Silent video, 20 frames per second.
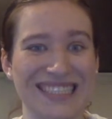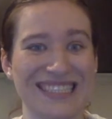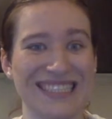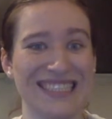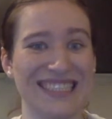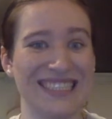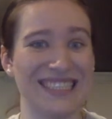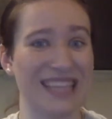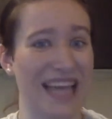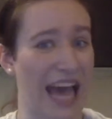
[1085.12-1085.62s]

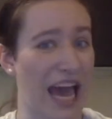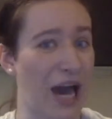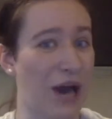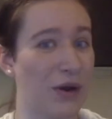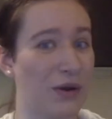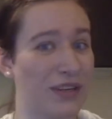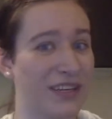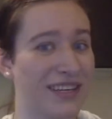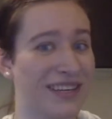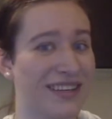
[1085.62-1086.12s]

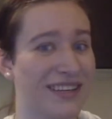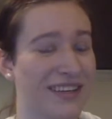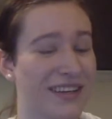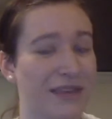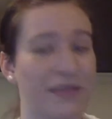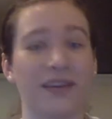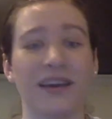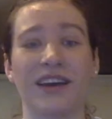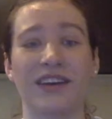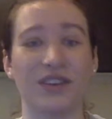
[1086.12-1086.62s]
loud,
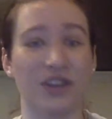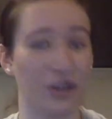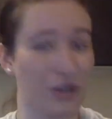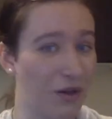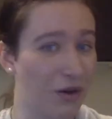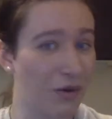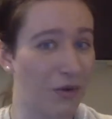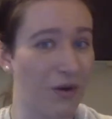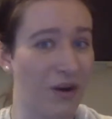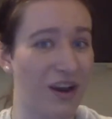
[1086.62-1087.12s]
because you
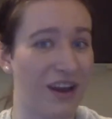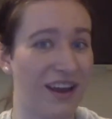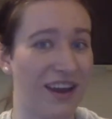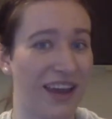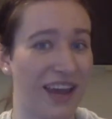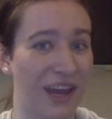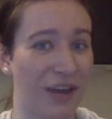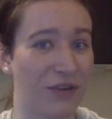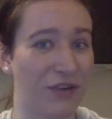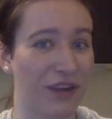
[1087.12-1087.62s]
don't want
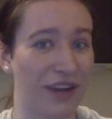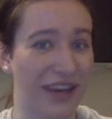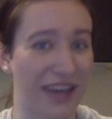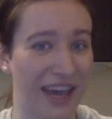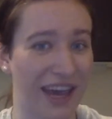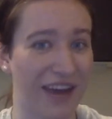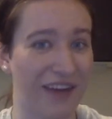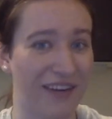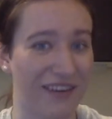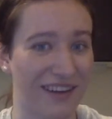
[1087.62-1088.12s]
angry
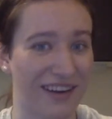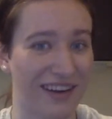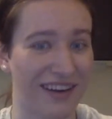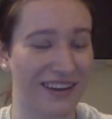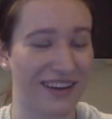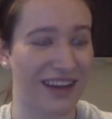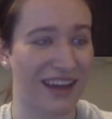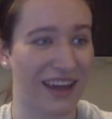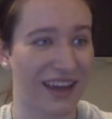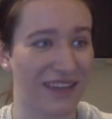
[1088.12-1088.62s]

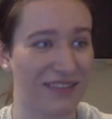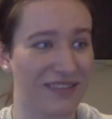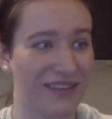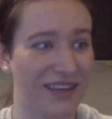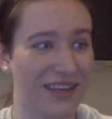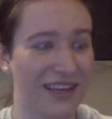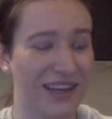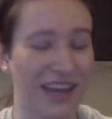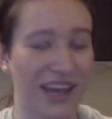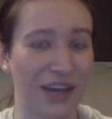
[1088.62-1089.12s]
Karen,
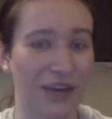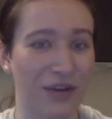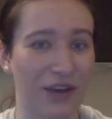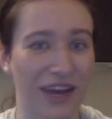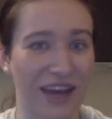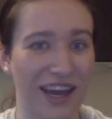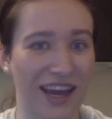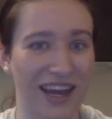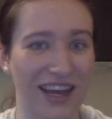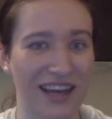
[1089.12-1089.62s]
angry
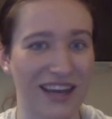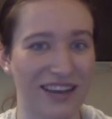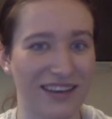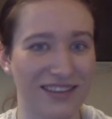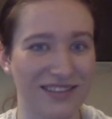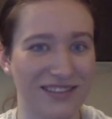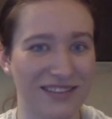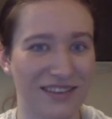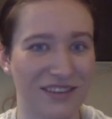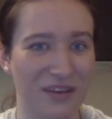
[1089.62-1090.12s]
Annie
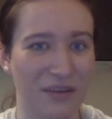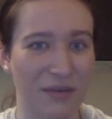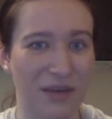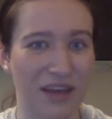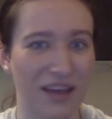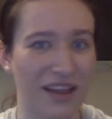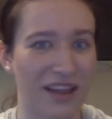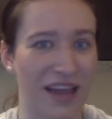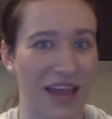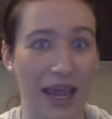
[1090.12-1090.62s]
to
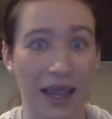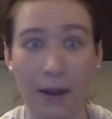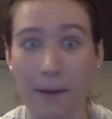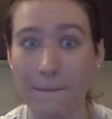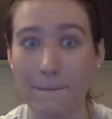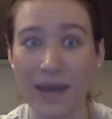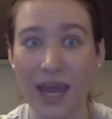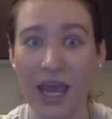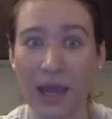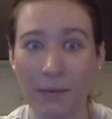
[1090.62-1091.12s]
be like,
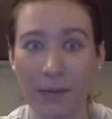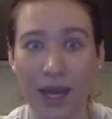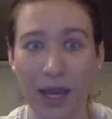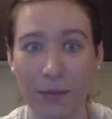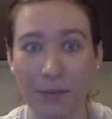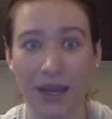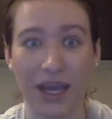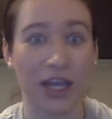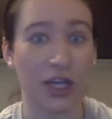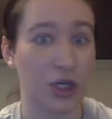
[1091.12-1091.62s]
bang, bang,
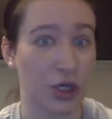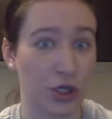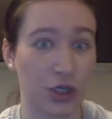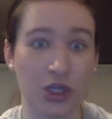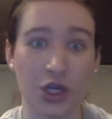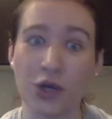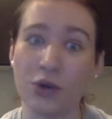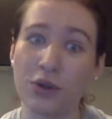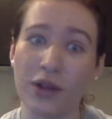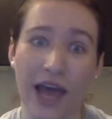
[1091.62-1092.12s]
bang, you're
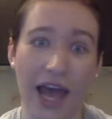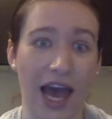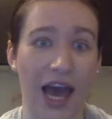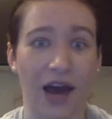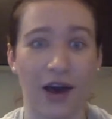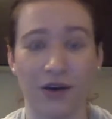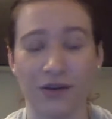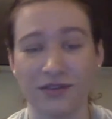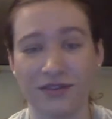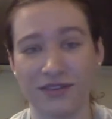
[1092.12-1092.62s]
too
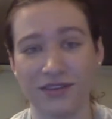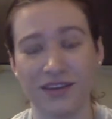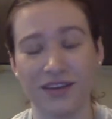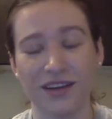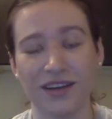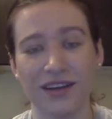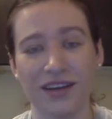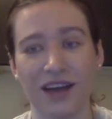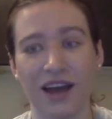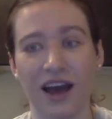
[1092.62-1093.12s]
loud.
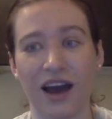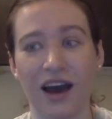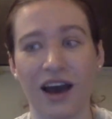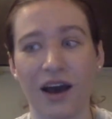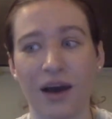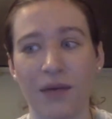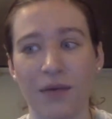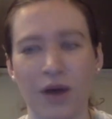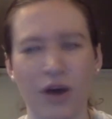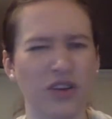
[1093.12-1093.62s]

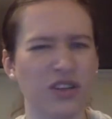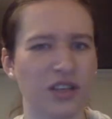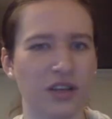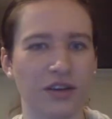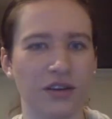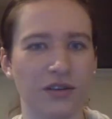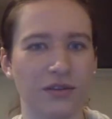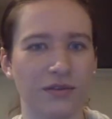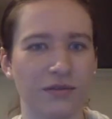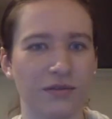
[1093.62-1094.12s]

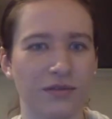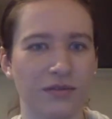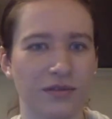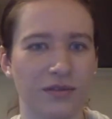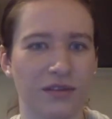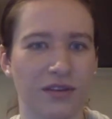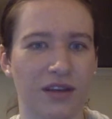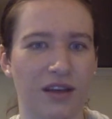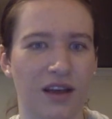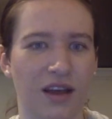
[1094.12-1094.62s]
Also,
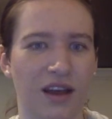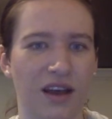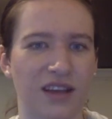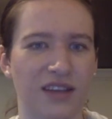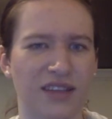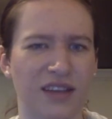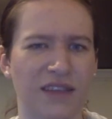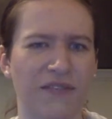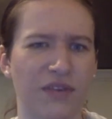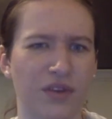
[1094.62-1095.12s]

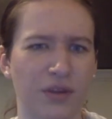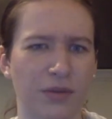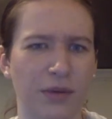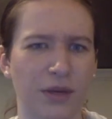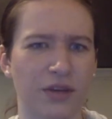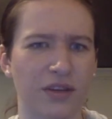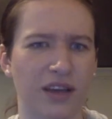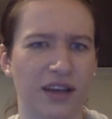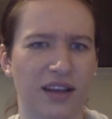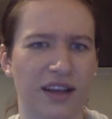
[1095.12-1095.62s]
same for the
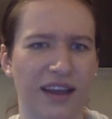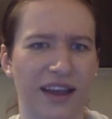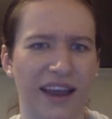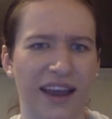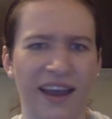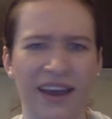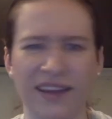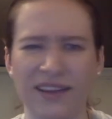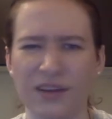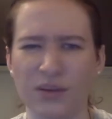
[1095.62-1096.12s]
music. Like I
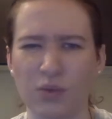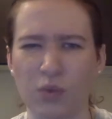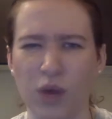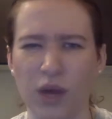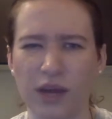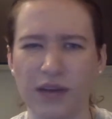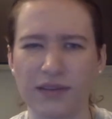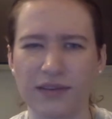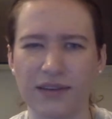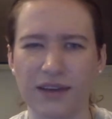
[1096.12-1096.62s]
had this
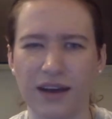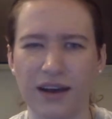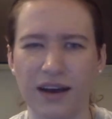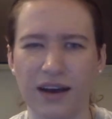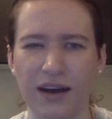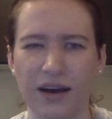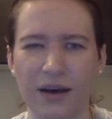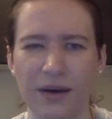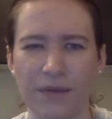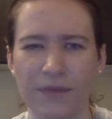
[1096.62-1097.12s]
one,
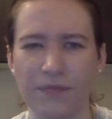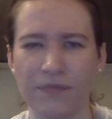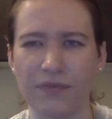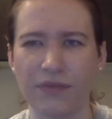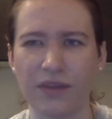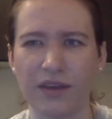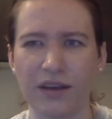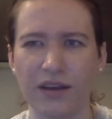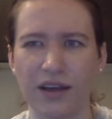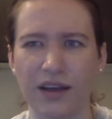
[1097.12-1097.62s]
I
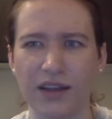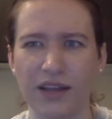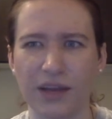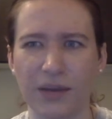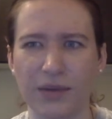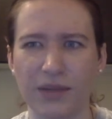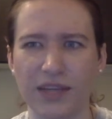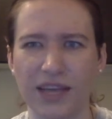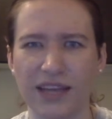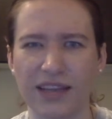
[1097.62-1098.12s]
think it
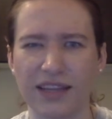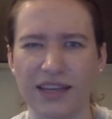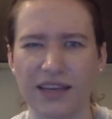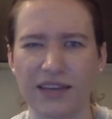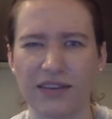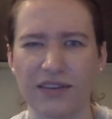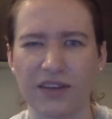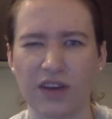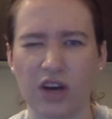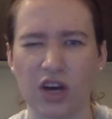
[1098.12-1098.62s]
was at the
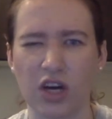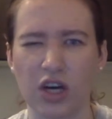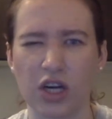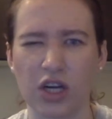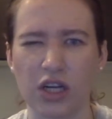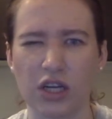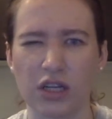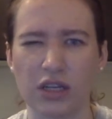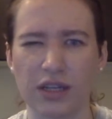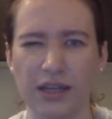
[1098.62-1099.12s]
end of the
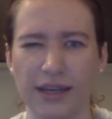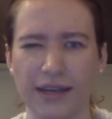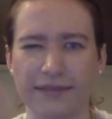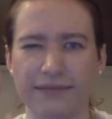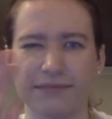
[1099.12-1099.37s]
hall, like